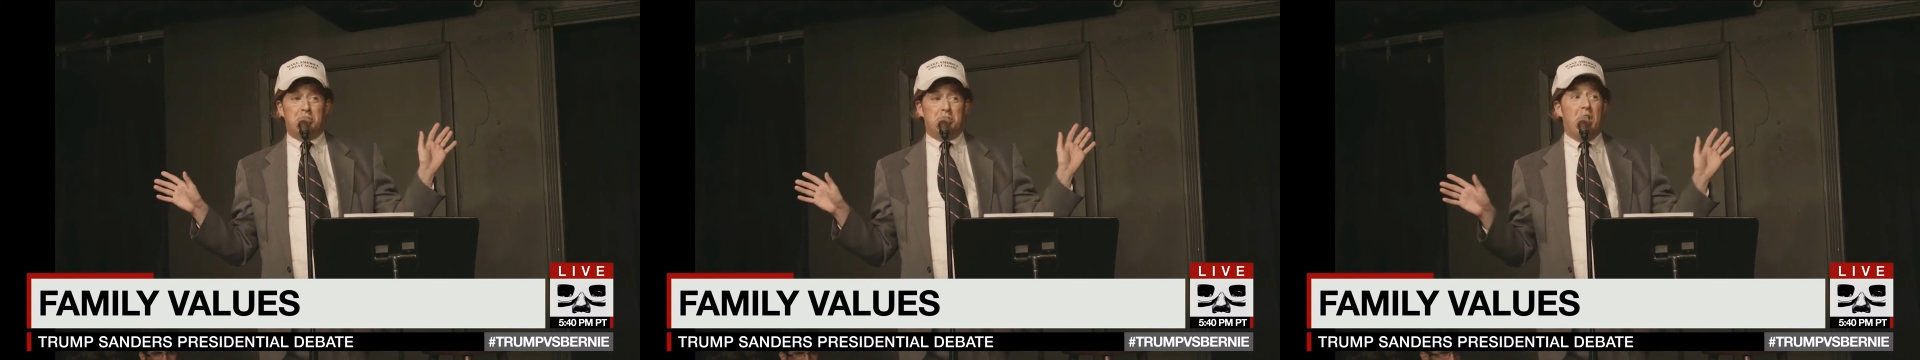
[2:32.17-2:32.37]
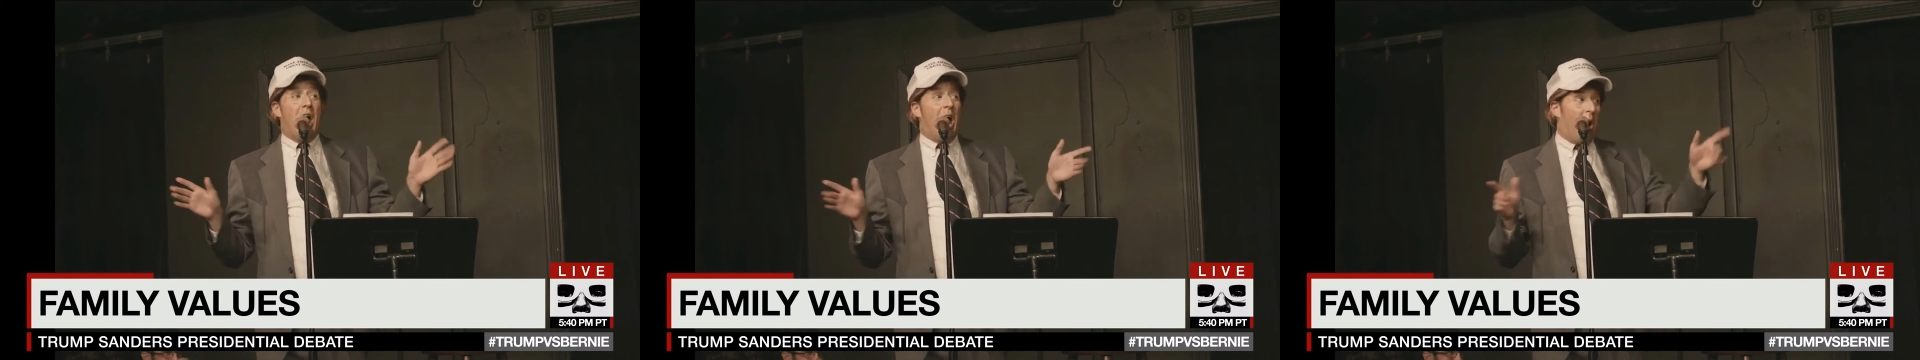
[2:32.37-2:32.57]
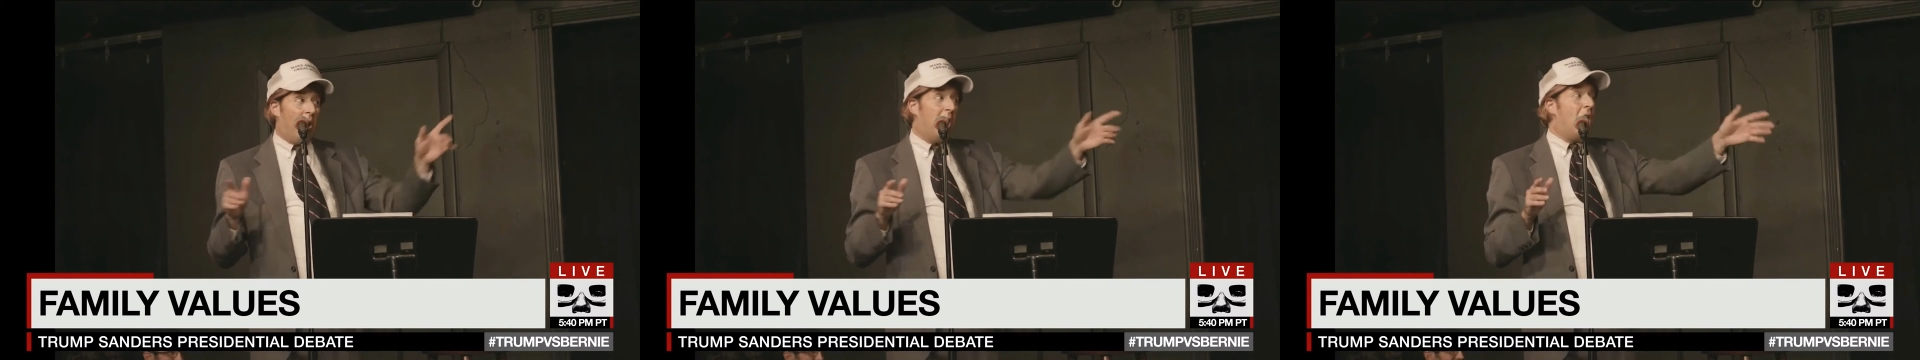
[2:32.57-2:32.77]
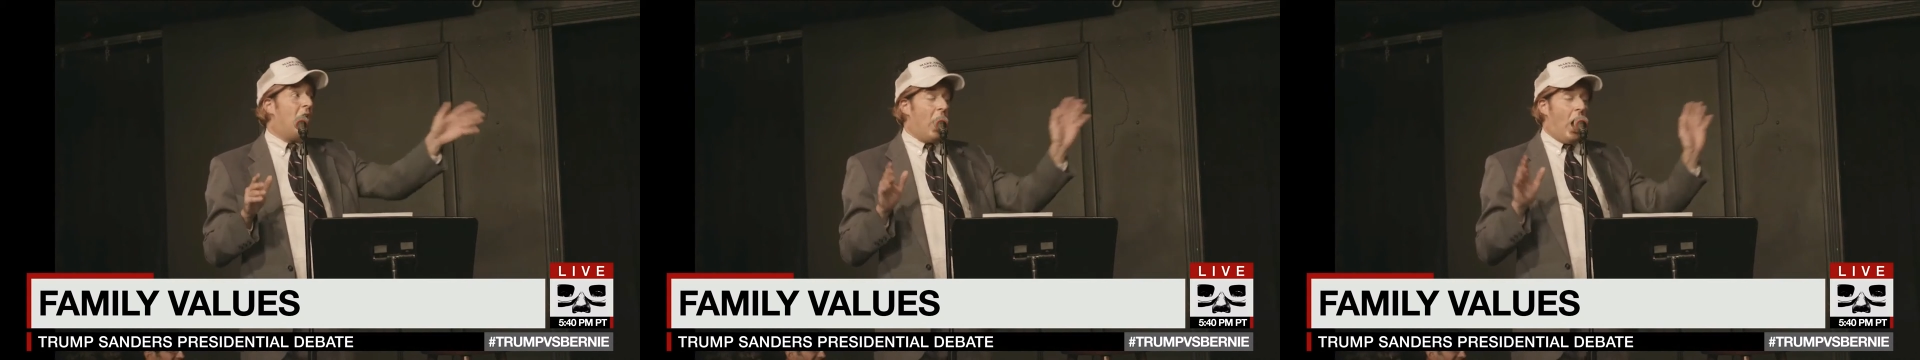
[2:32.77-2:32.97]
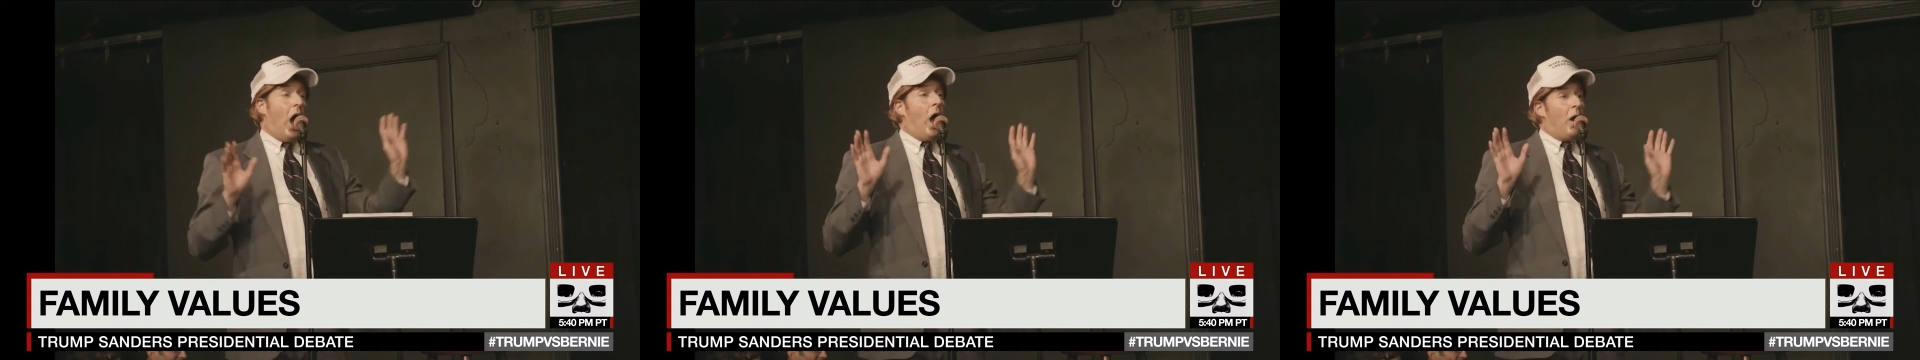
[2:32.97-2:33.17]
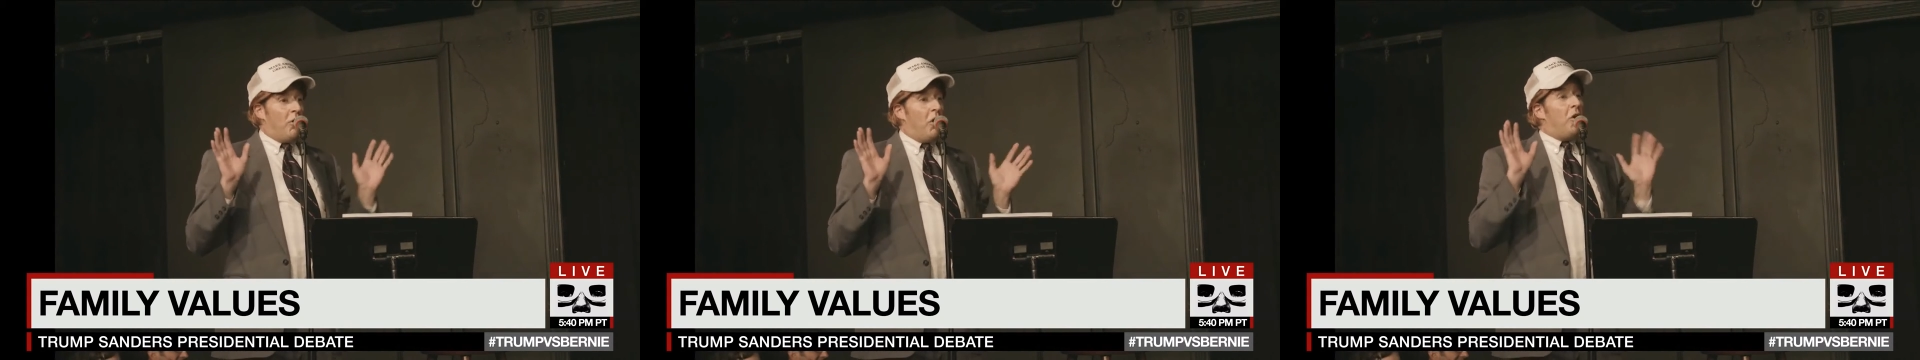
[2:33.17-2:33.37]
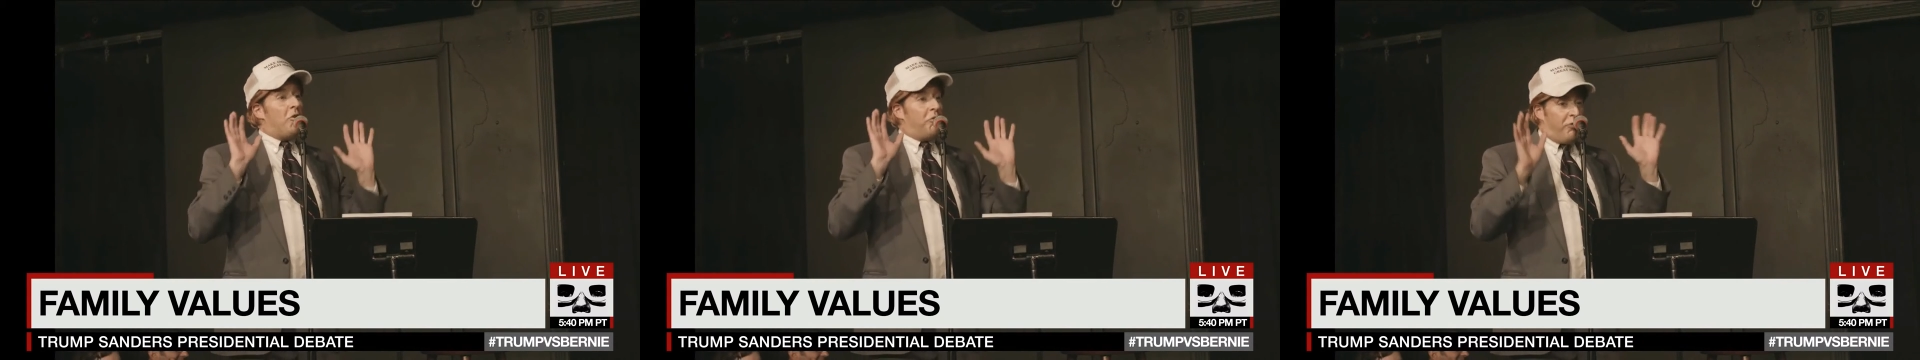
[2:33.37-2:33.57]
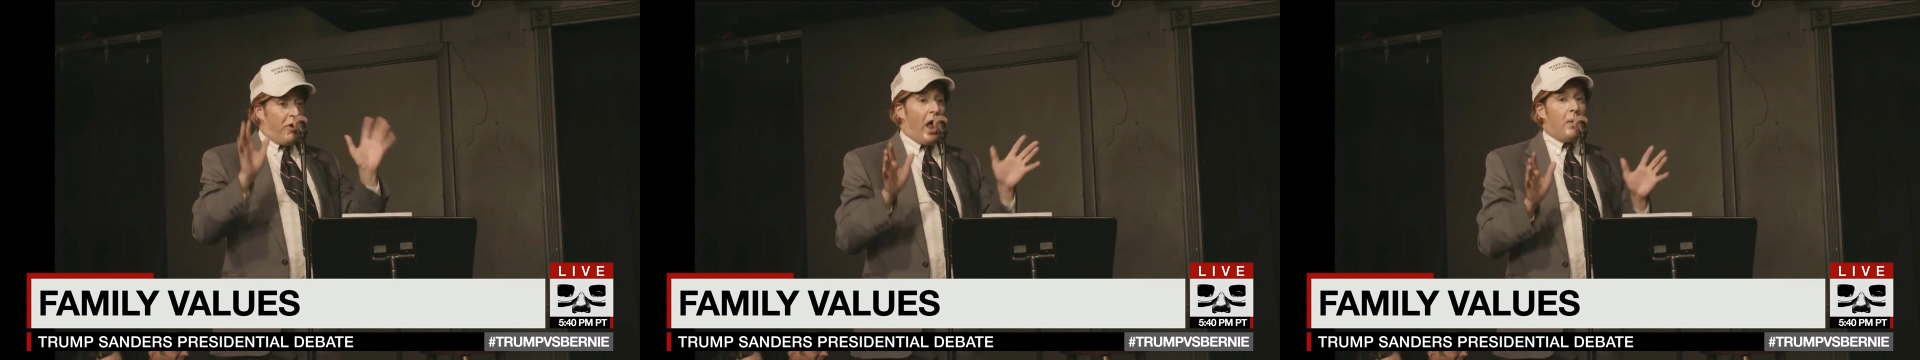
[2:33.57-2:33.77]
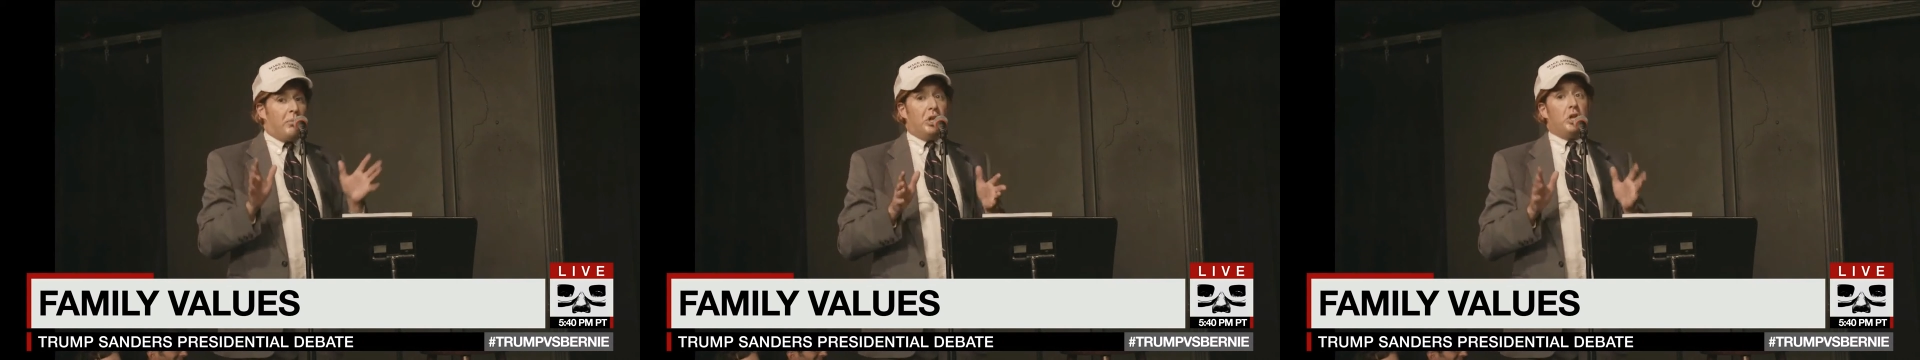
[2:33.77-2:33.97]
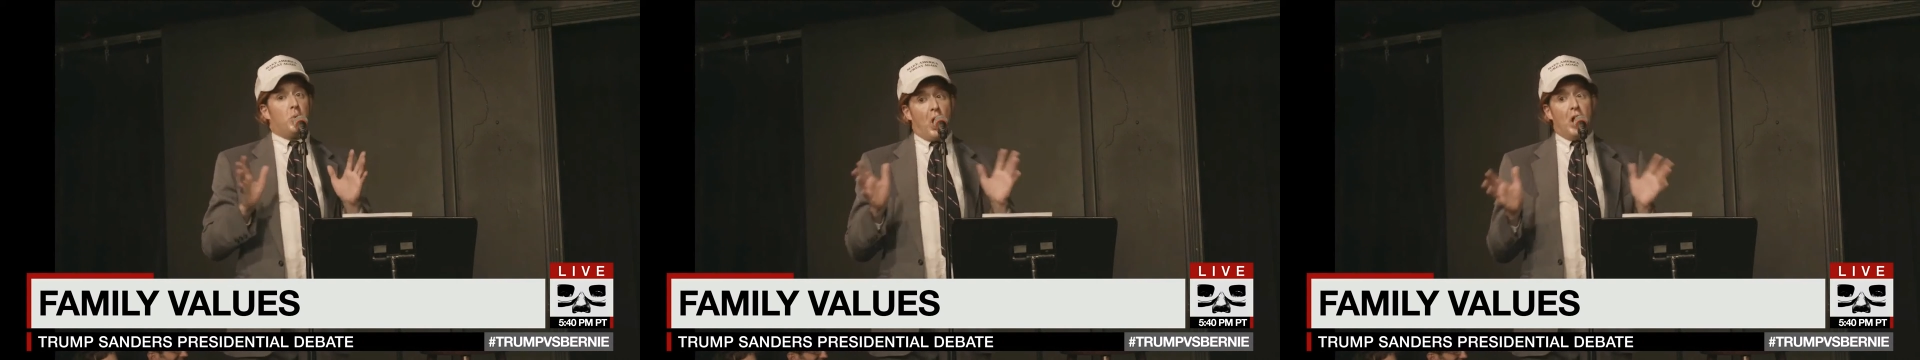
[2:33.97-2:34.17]
now.
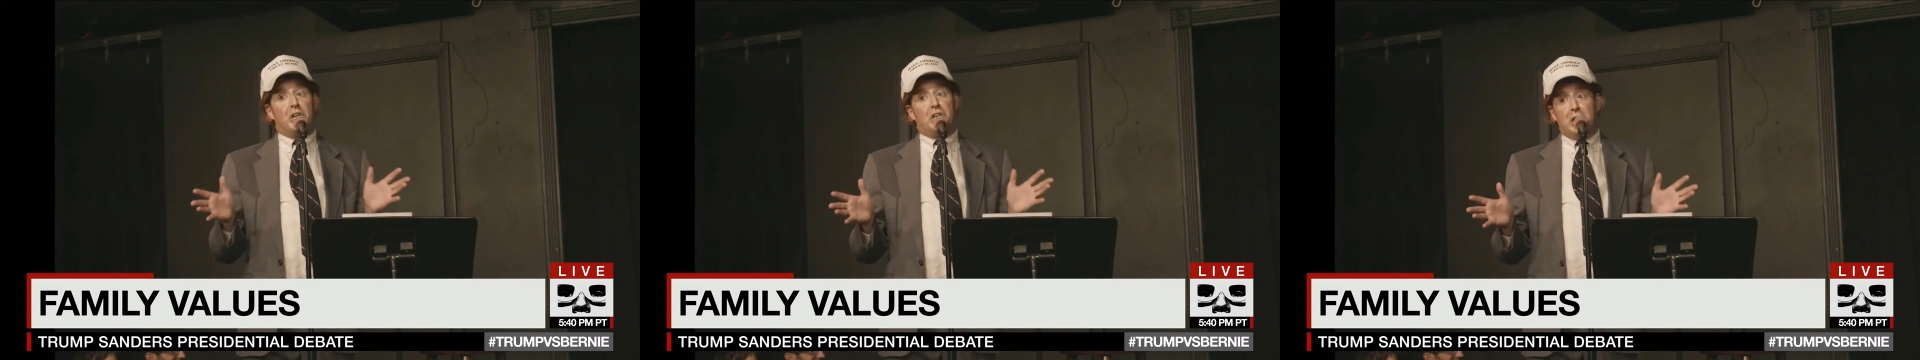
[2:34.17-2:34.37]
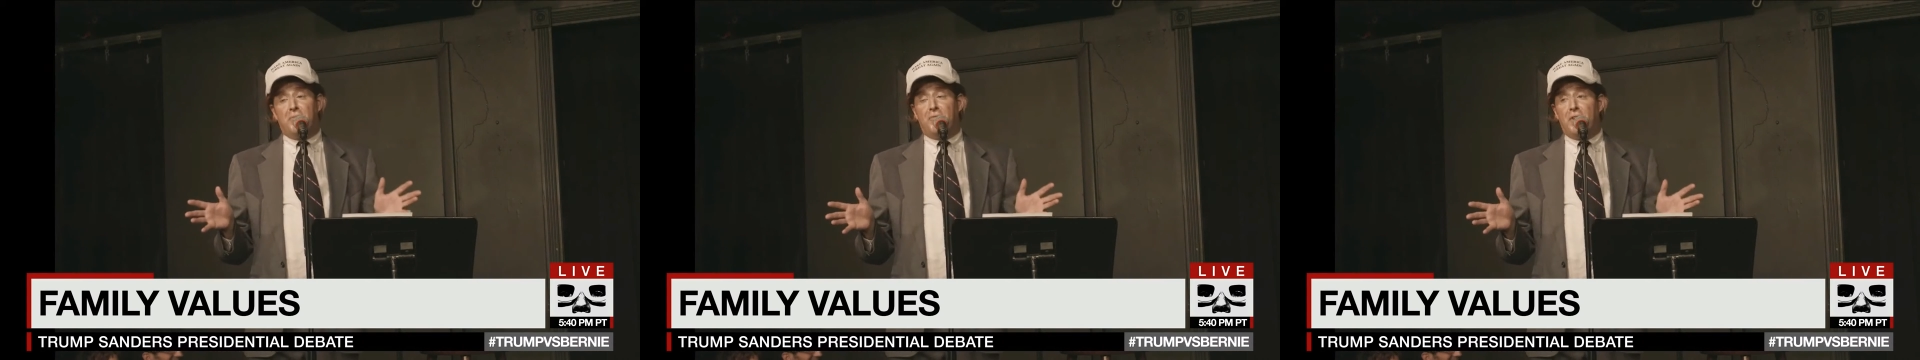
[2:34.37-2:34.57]
Family, you want to keep